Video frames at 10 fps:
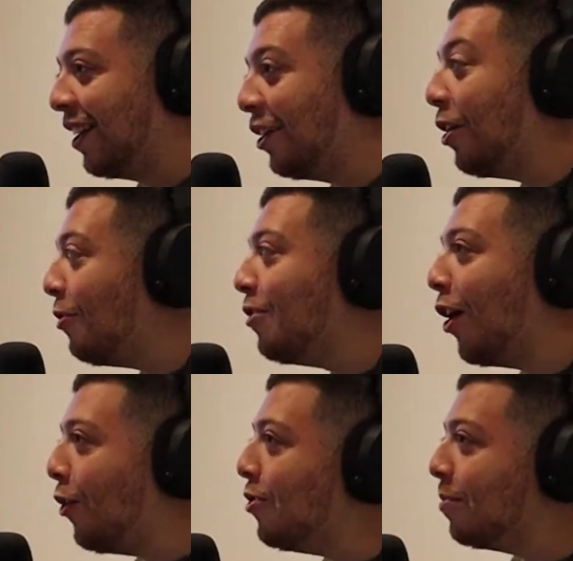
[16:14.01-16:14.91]
And
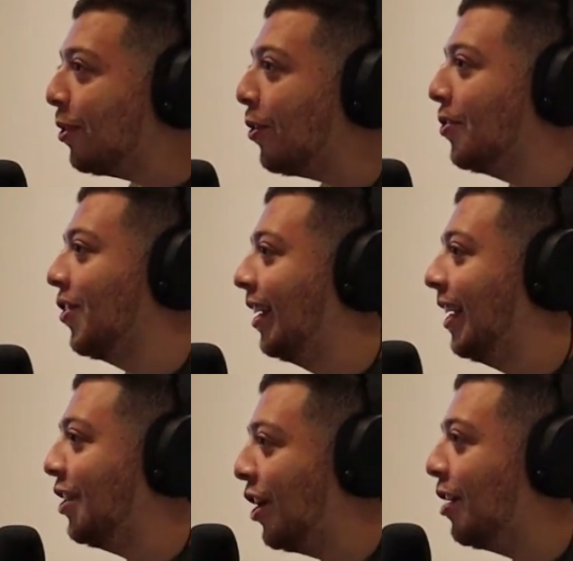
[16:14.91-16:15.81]
only because, like,
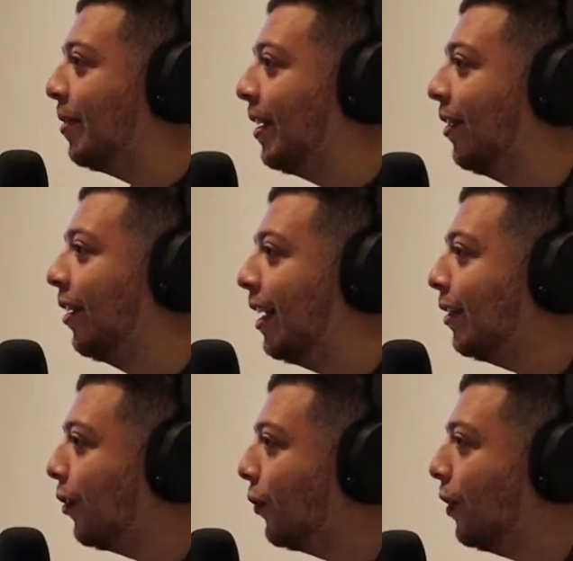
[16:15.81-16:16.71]
it genuinely, like, it
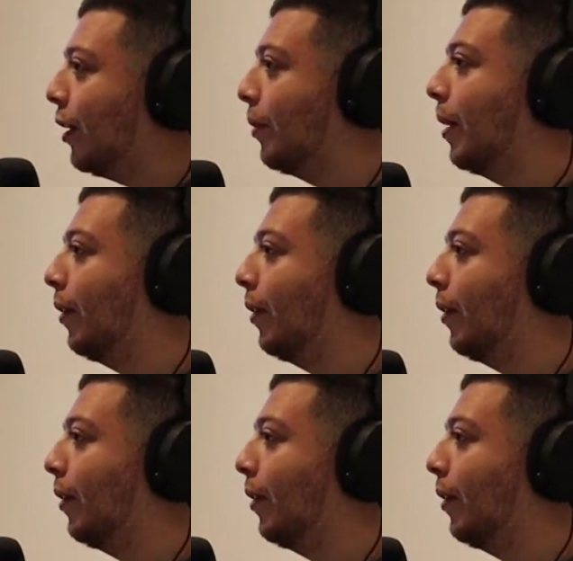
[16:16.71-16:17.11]
does freak you out.